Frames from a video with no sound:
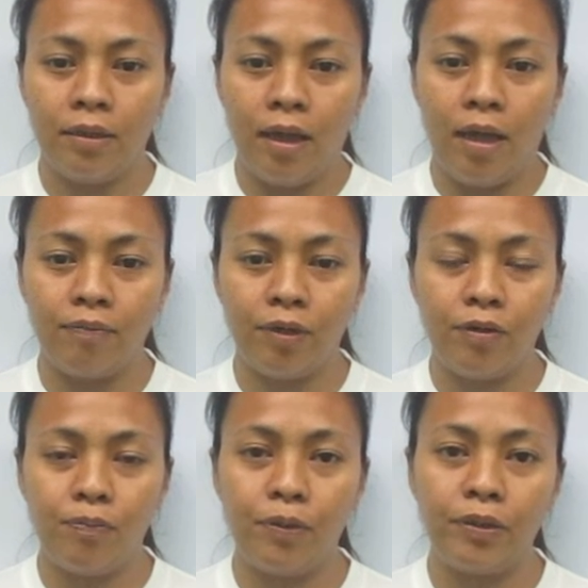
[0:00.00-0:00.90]
After
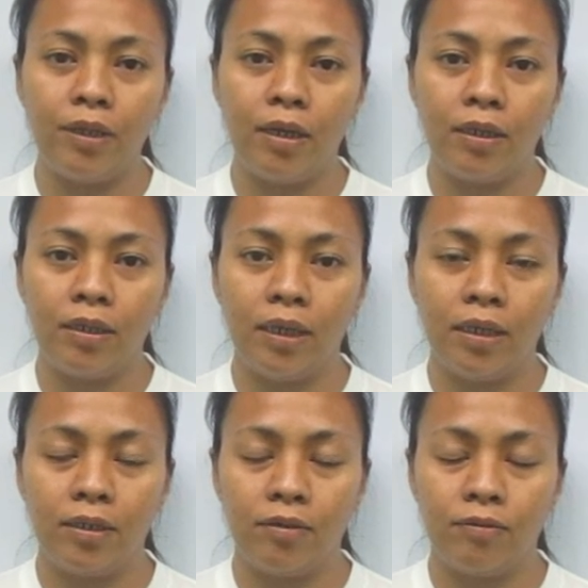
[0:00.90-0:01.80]
you put the
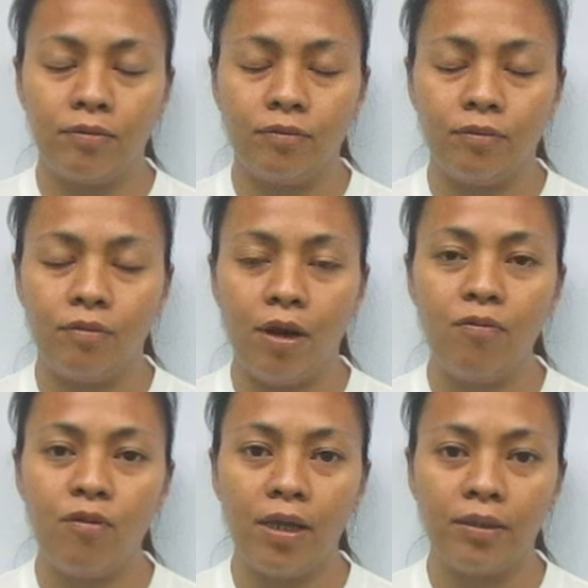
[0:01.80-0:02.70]

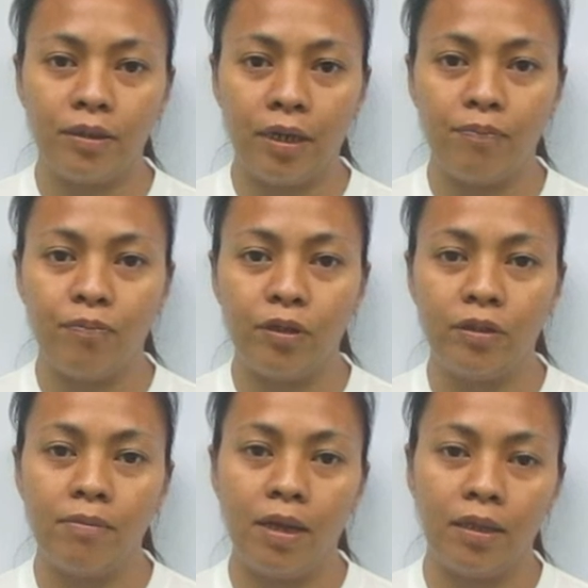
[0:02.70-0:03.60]
warm water and put
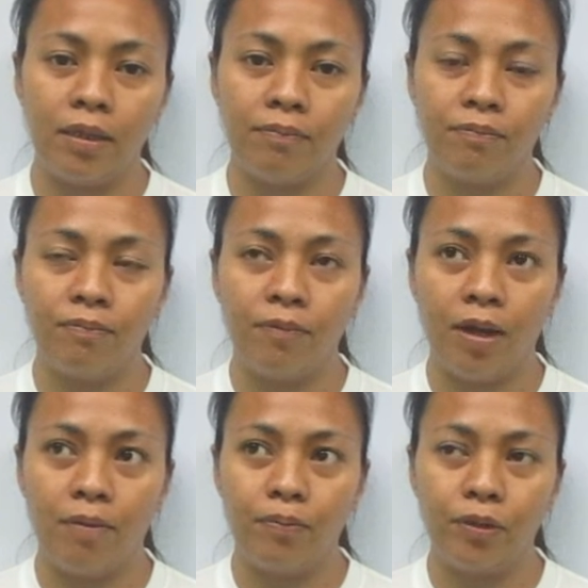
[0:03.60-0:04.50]

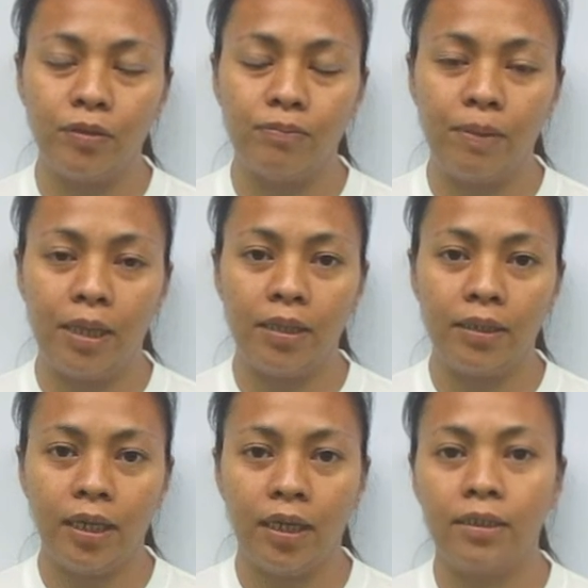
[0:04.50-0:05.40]
milk
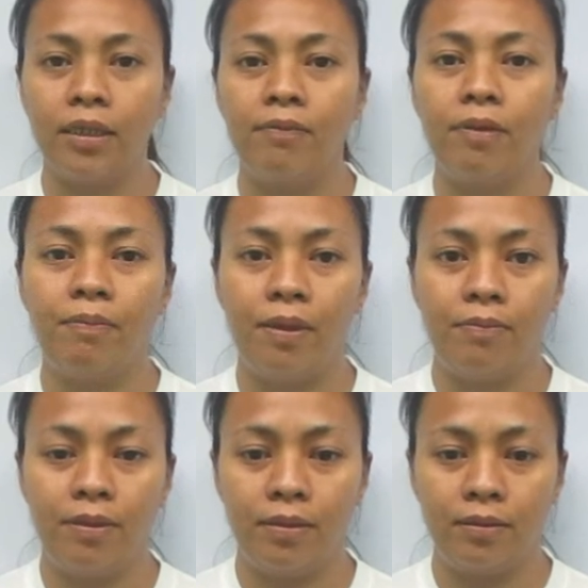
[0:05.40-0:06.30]
and give the
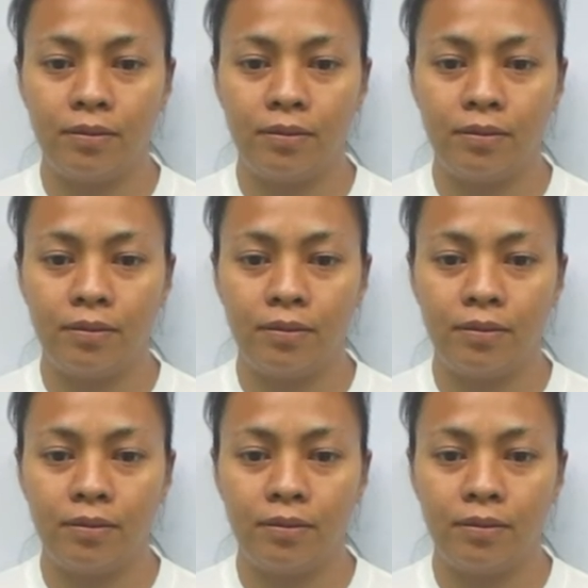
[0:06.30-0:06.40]
baby.